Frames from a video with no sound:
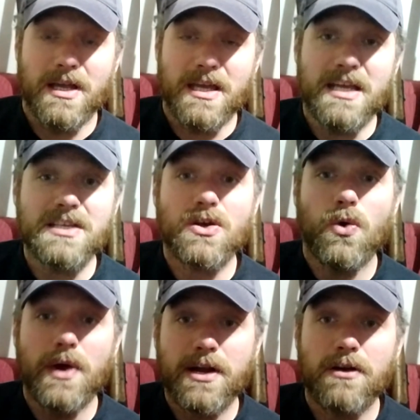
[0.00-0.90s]
it is
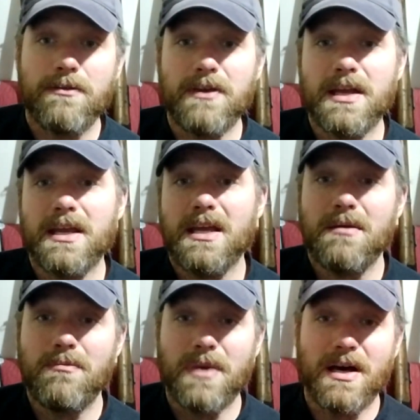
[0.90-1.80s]
quicker
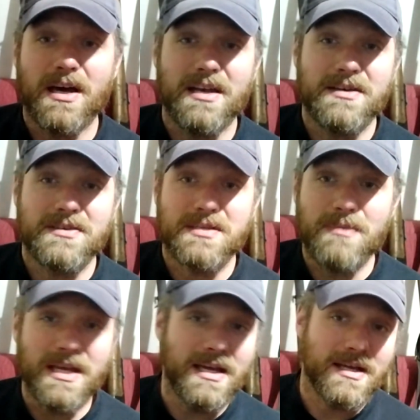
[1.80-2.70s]
feeding, but to
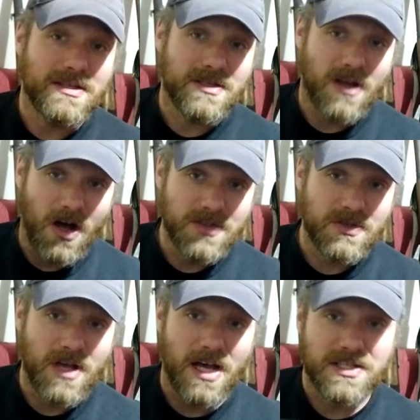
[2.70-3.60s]
me it also
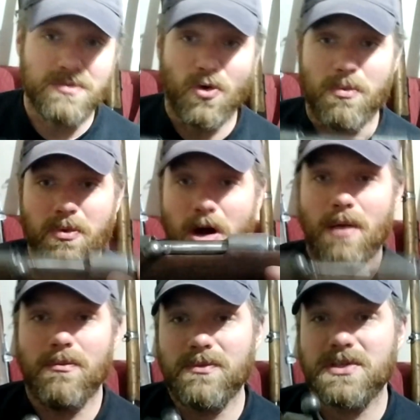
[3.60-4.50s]
causes more
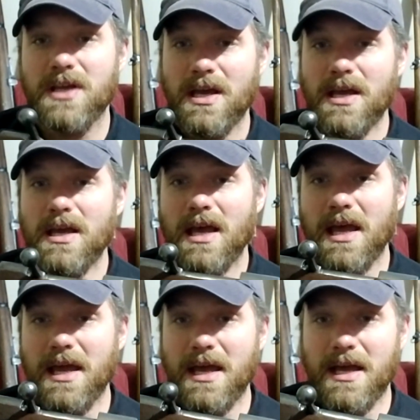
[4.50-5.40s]
problems.
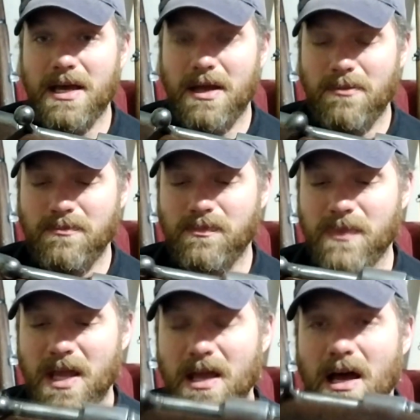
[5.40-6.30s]
And
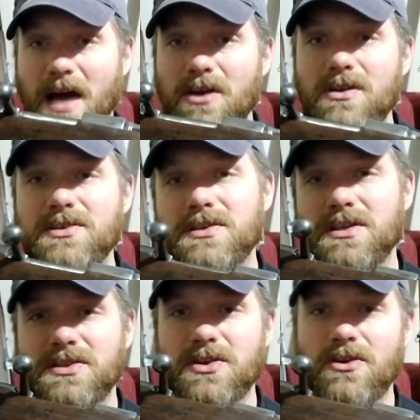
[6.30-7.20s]
I know this was a
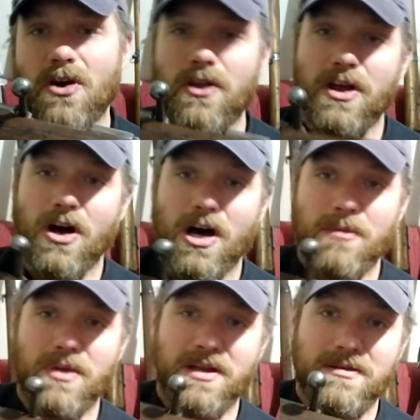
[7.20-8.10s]
concern early
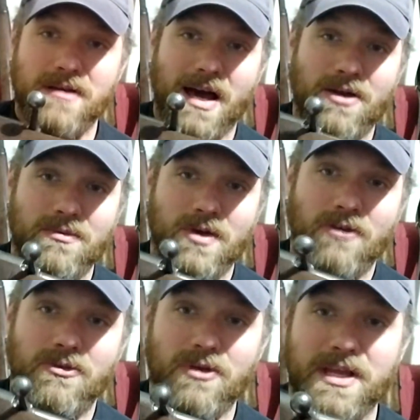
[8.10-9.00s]
on, but I don't know
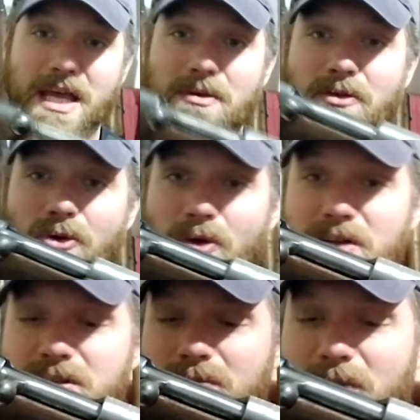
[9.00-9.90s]
if it really came to
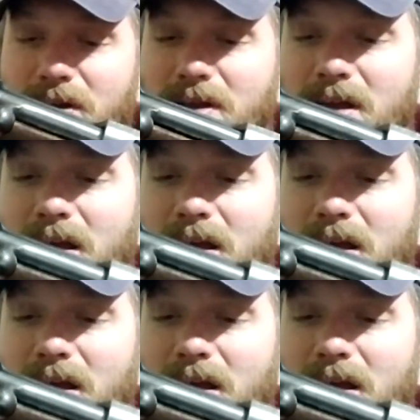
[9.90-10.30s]
fruition. But